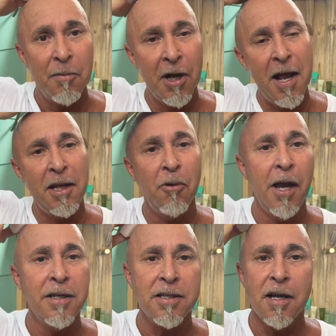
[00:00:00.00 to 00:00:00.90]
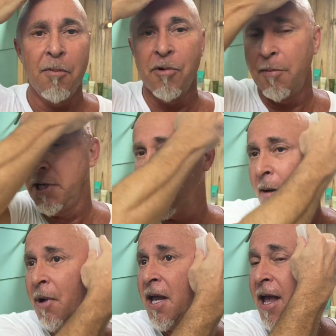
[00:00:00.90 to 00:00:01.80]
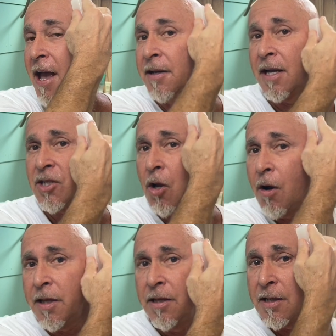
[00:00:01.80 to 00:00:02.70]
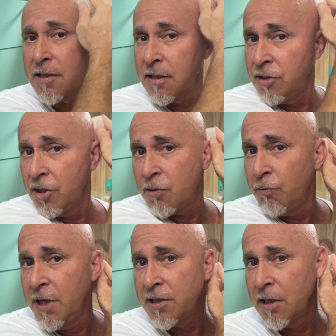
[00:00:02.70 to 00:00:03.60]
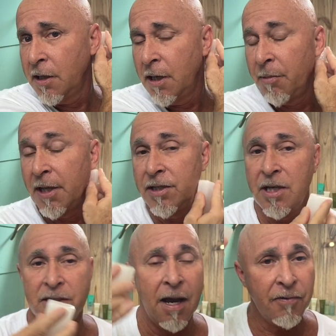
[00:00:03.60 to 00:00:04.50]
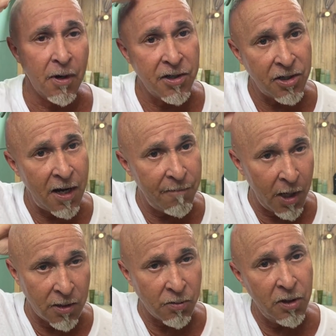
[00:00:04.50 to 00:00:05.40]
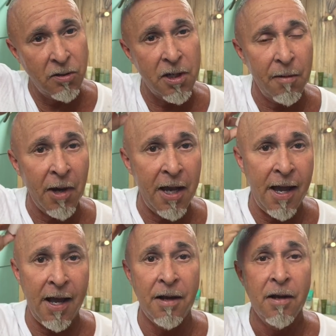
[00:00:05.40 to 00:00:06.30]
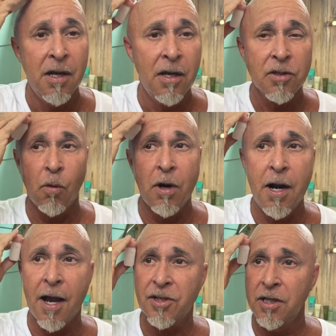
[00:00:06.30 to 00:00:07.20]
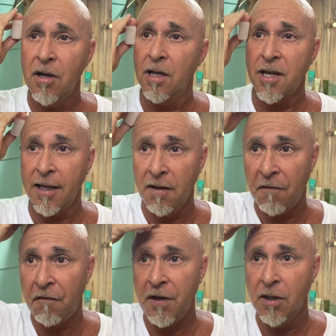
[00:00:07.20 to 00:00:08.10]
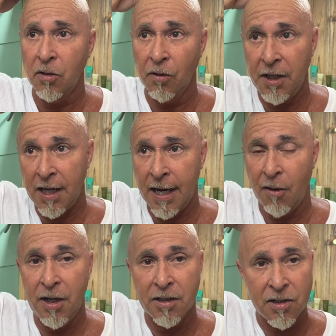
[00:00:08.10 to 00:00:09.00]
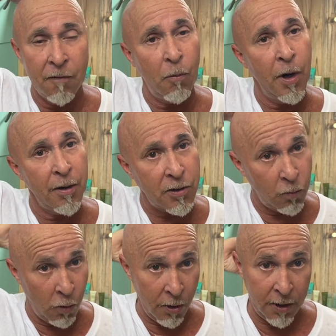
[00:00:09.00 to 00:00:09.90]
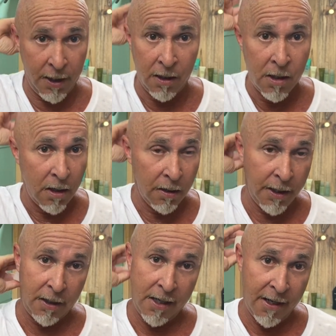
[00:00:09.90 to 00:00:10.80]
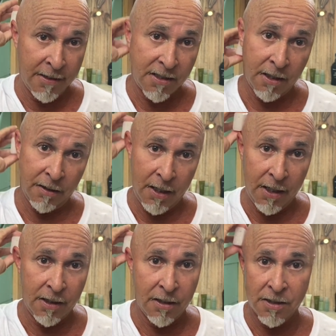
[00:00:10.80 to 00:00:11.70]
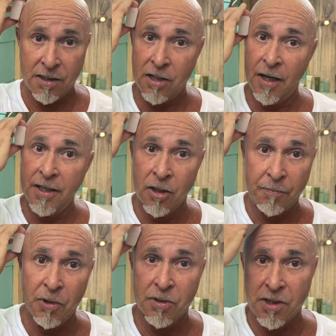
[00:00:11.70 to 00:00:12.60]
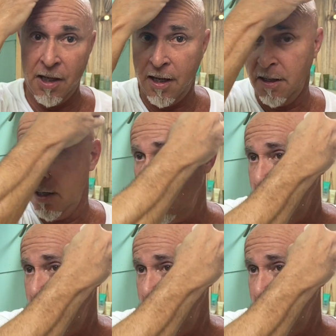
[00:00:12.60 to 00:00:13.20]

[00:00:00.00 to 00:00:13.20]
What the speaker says: But anyways, I'm rubbing it on my head and I started this just recently. I'm like, geez, after I shave, might as well use it on my head. So what it actually does, I can feel the areas of where it's working, like instantly. It does tighten up your skin.